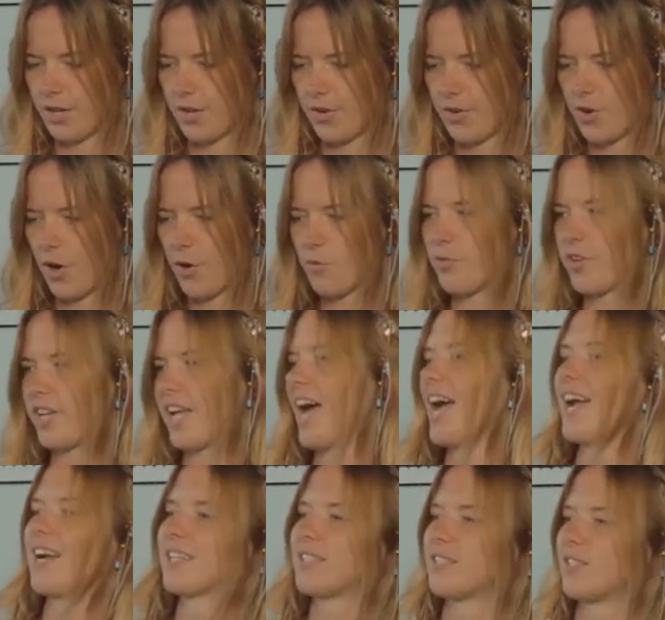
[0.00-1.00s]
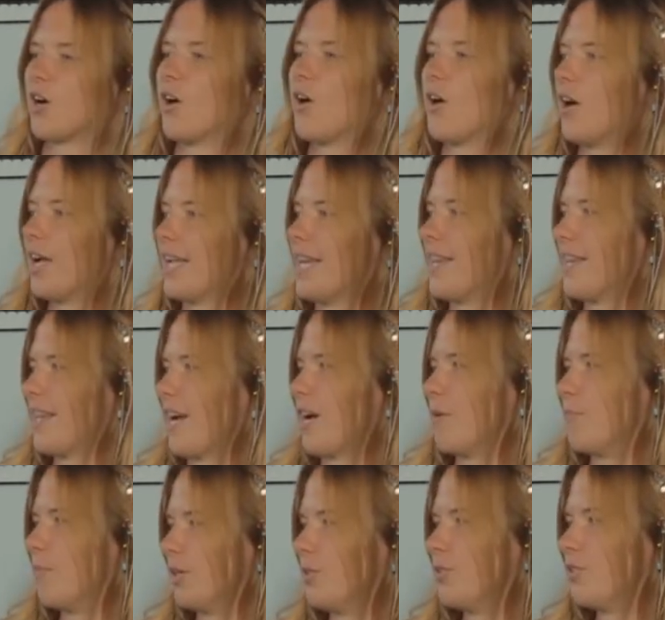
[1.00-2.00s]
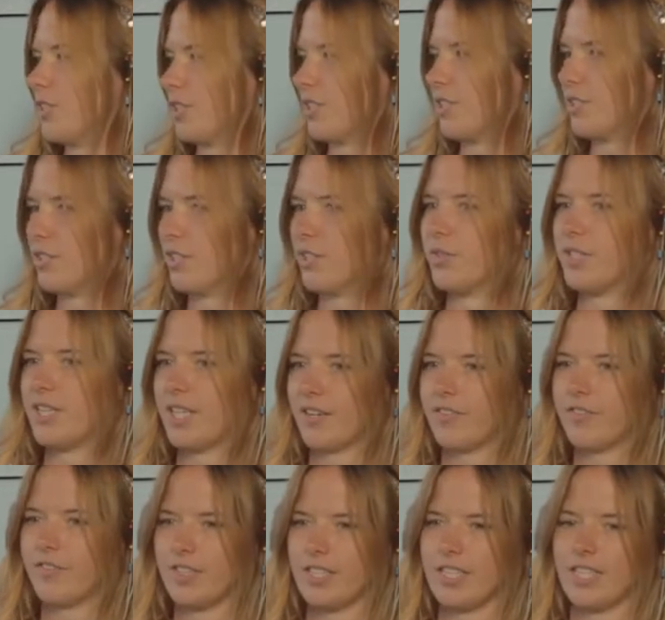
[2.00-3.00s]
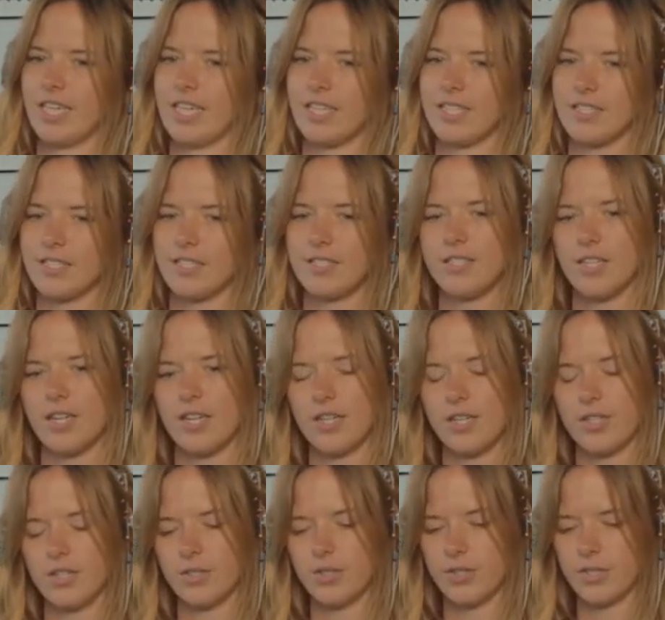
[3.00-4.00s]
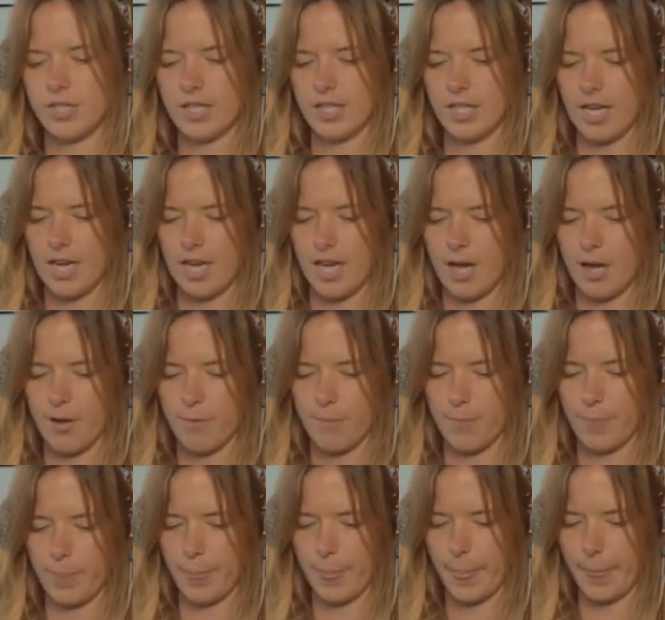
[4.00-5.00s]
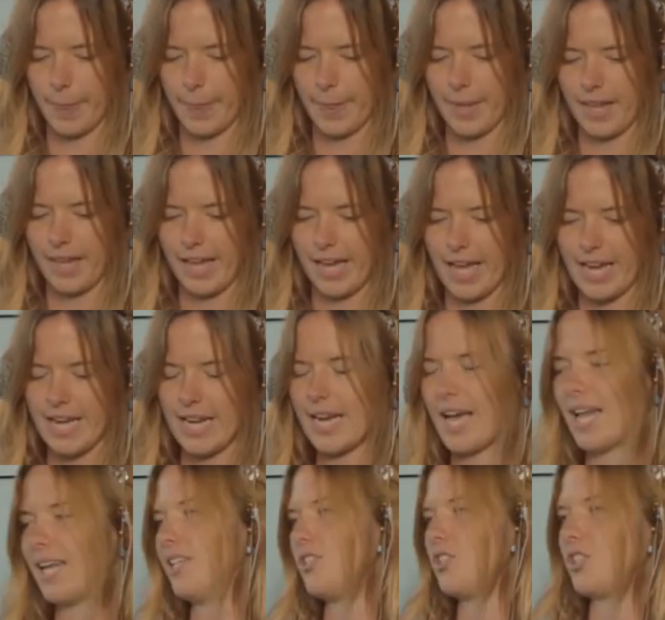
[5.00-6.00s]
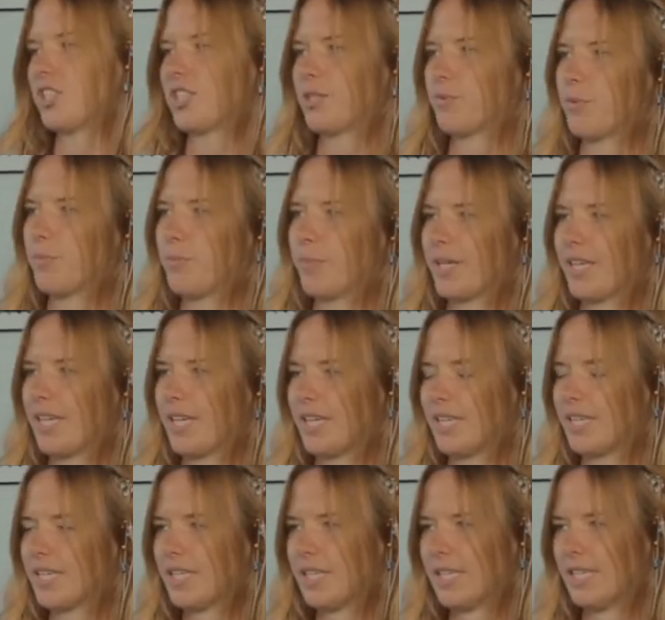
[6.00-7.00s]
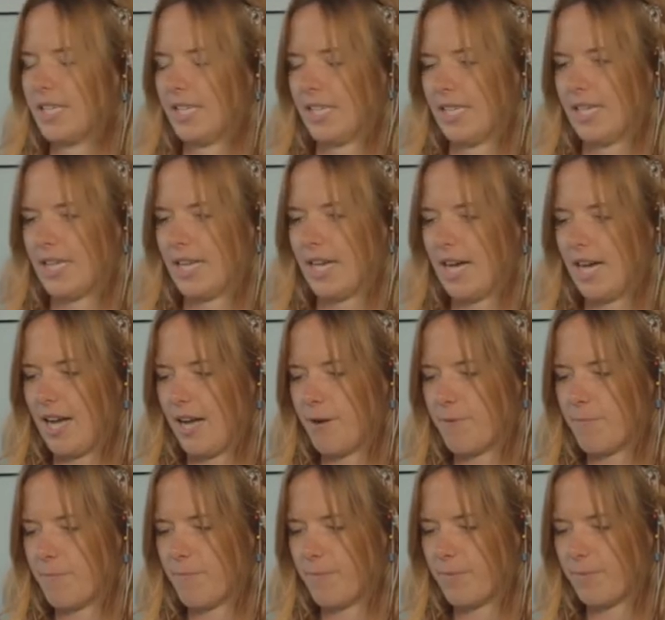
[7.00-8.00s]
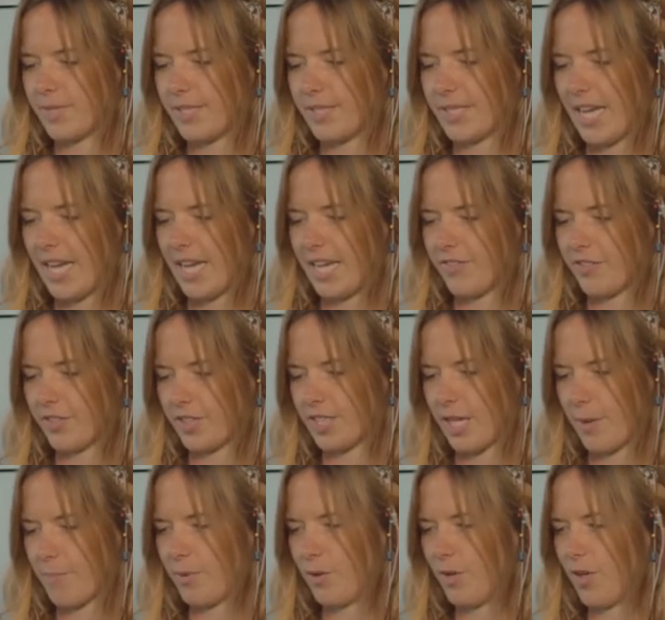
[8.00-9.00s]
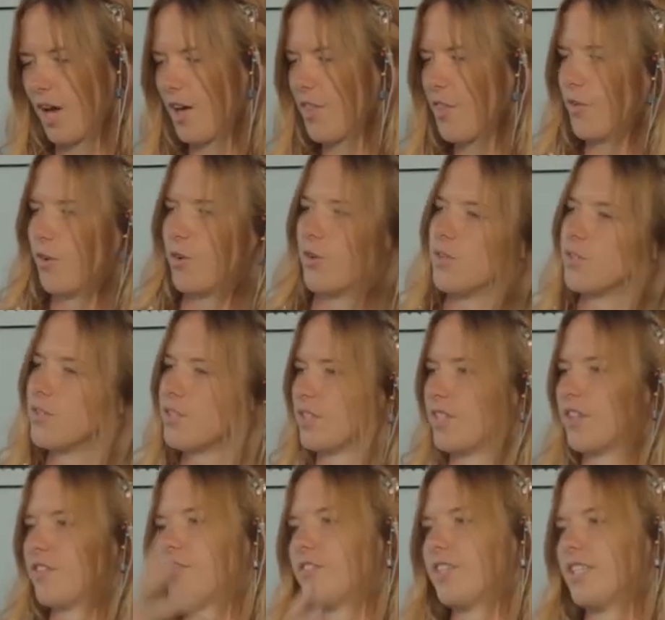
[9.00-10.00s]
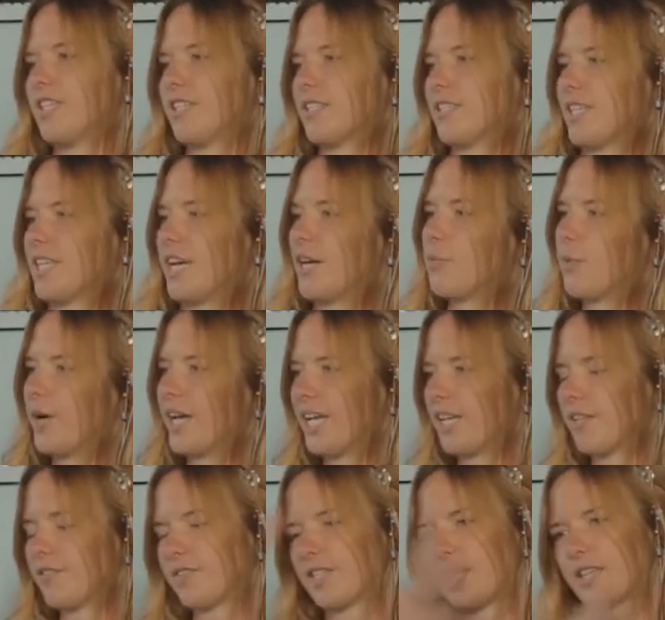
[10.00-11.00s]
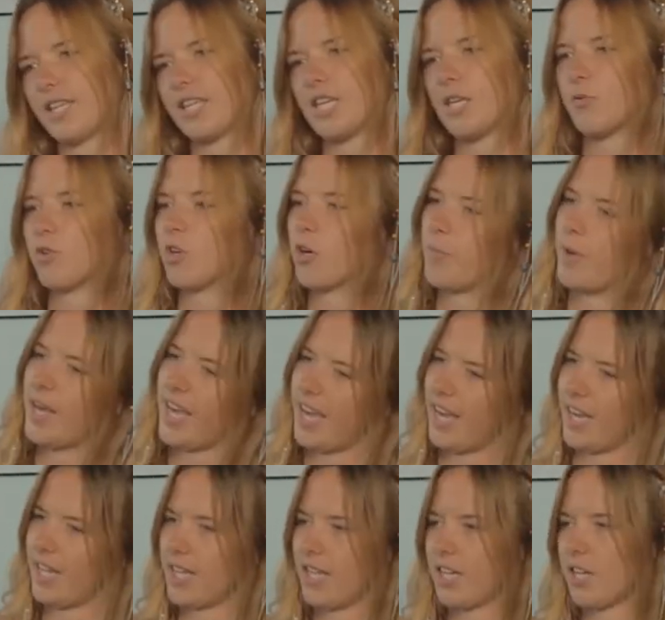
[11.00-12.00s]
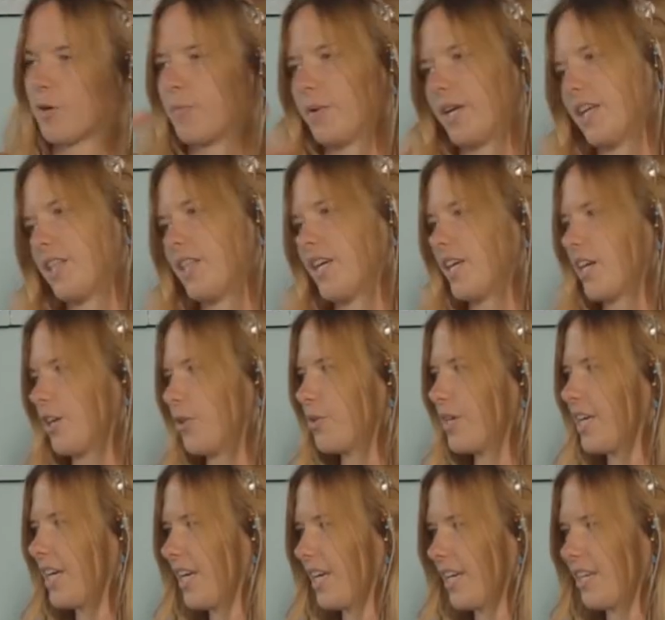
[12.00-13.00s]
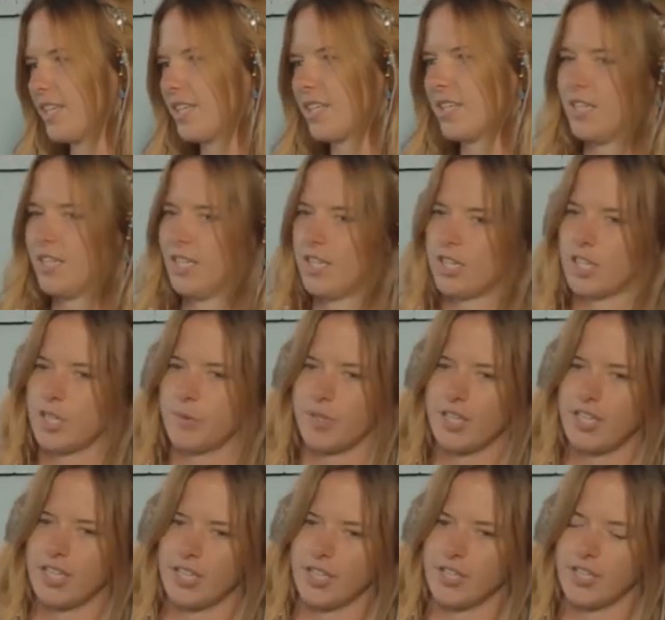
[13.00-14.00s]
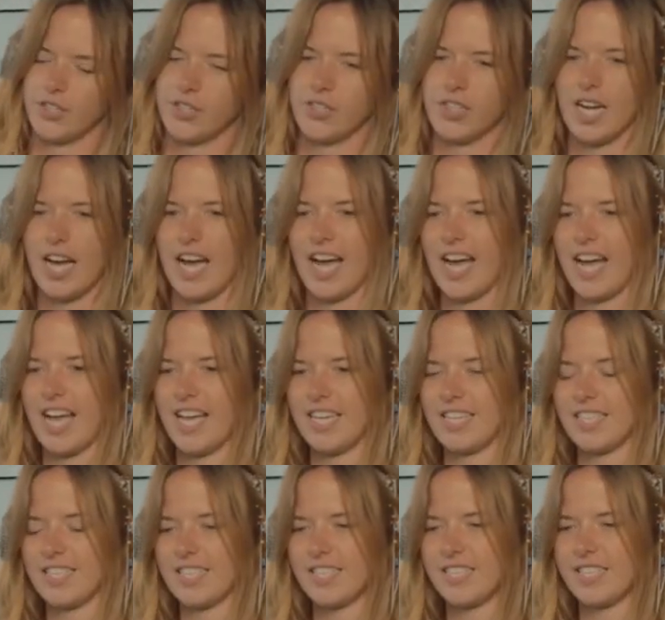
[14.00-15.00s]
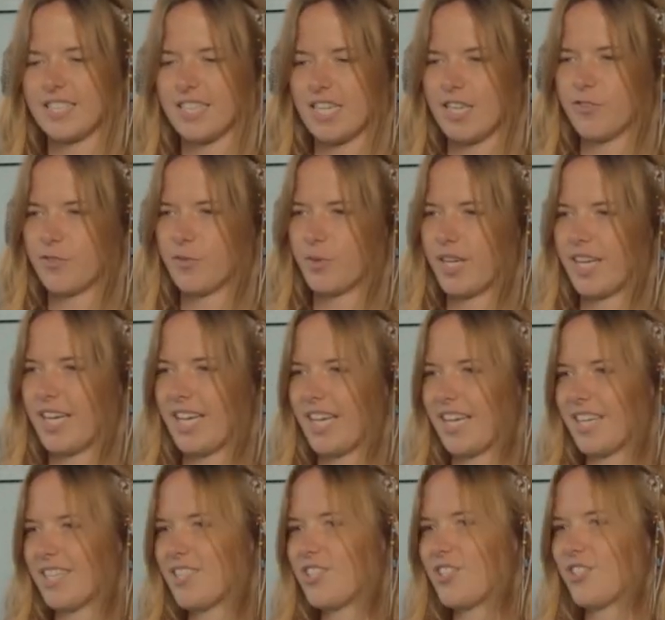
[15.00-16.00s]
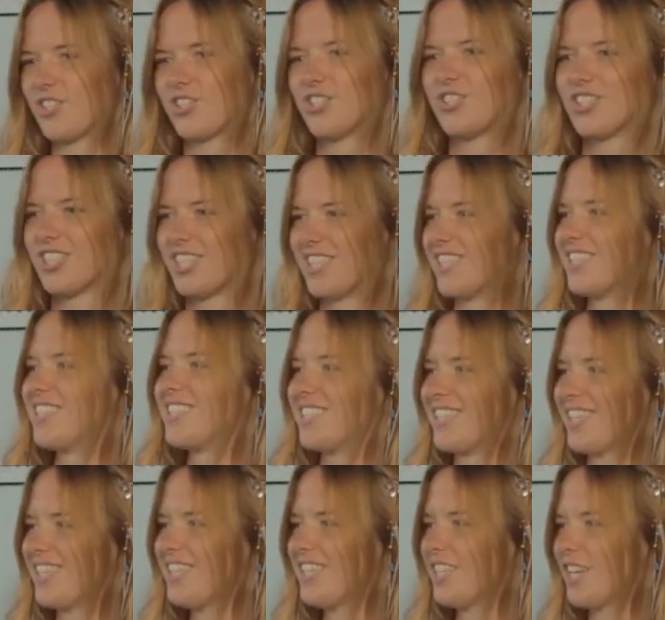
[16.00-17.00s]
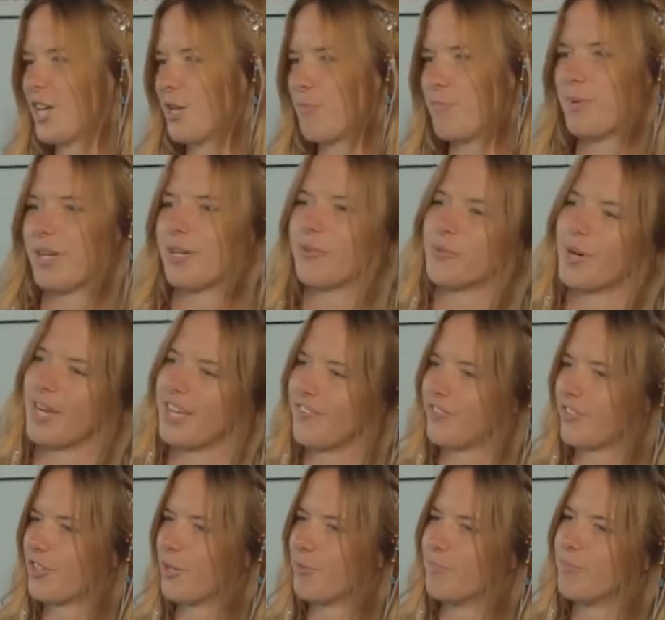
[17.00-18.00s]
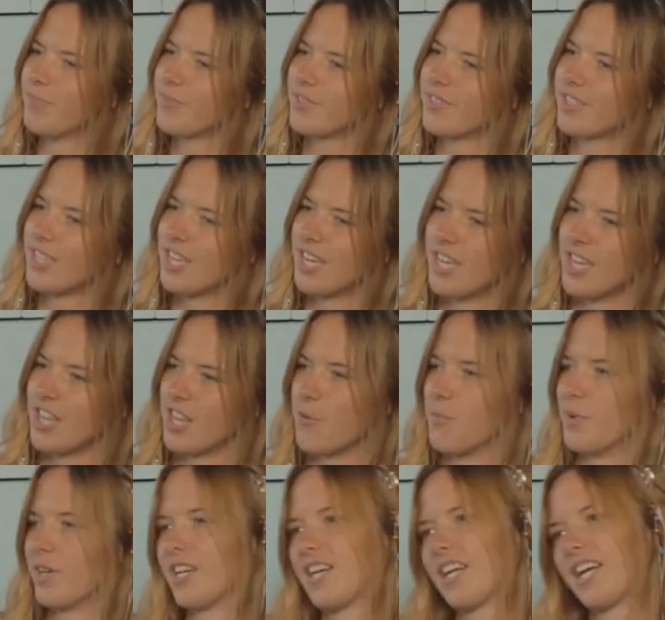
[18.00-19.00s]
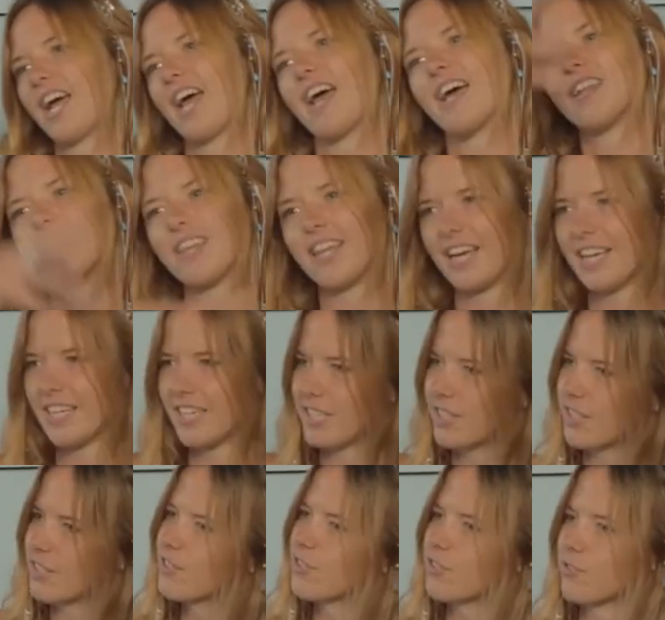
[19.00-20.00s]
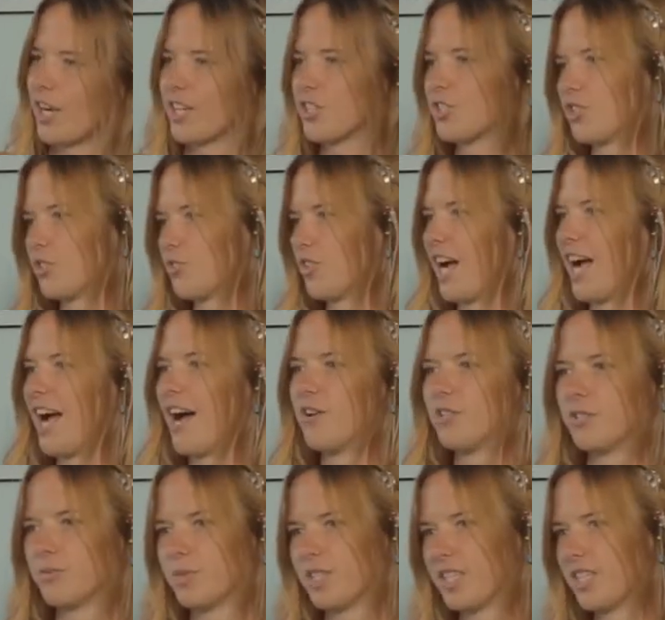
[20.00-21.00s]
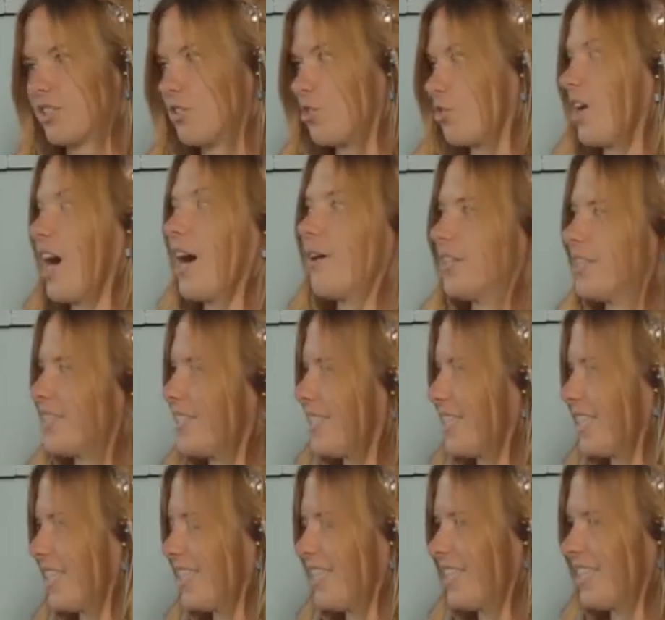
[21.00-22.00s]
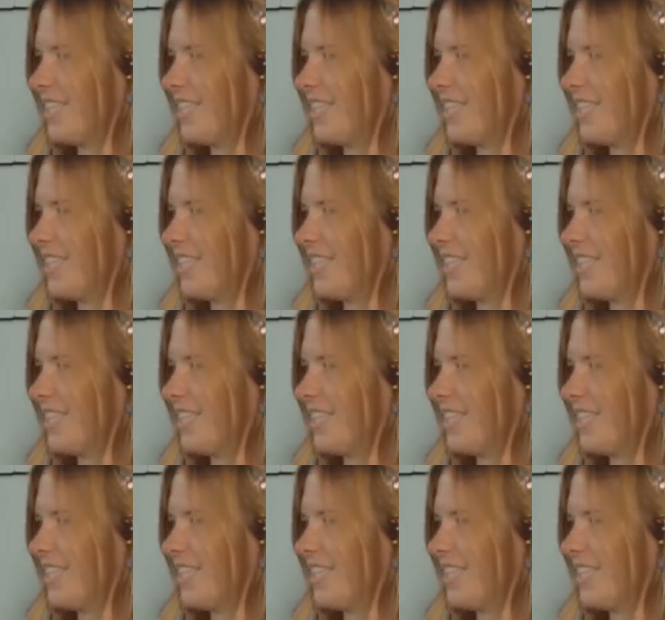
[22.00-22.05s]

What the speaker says: not react in that emotion or in that feeling. So like an analogy would be, say for example, our thoughts and our feelings are like waves, that they keep coming and they're coming and they're going, come and go. And if we're stood in the sea and a big wave comes, then we're gonna get like thrashed around and we're gonna drown at sea.